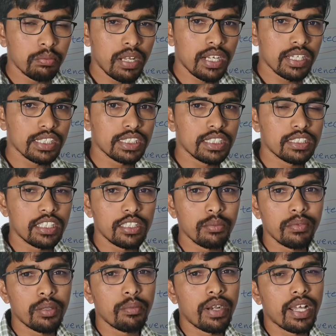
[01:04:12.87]
Malagasy is
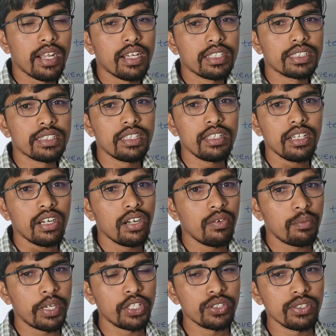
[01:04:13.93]
nothing but Madagascar,
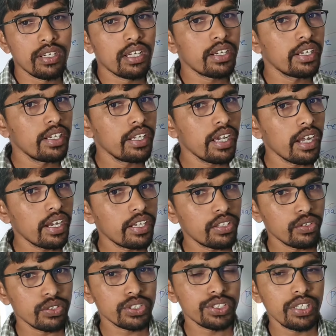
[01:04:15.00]
Peninsular India, and
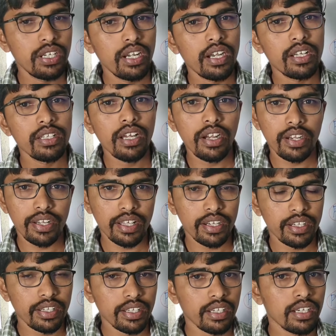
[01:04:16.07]
Australia and the
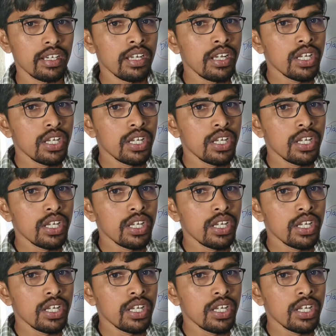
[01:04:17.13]
Antarctica.